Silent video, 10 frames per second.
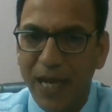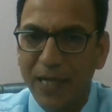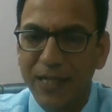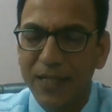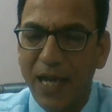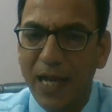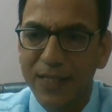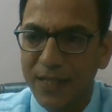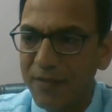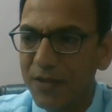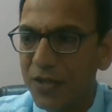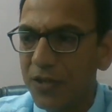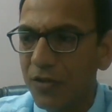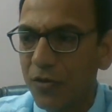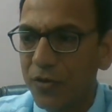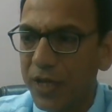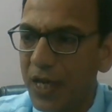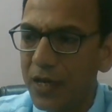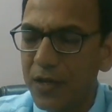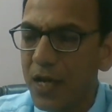that is excavated or
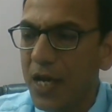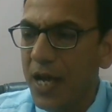digged.